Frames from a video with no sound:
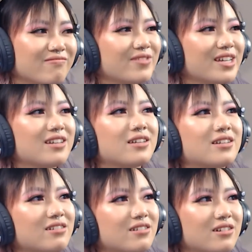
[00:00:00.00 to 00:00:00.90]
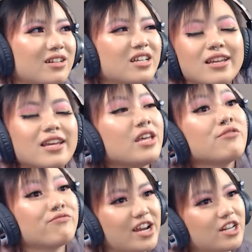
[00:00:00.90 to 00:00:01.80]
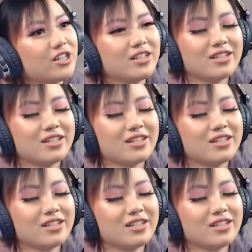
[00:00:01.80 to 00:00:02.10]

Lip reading: like it ranges.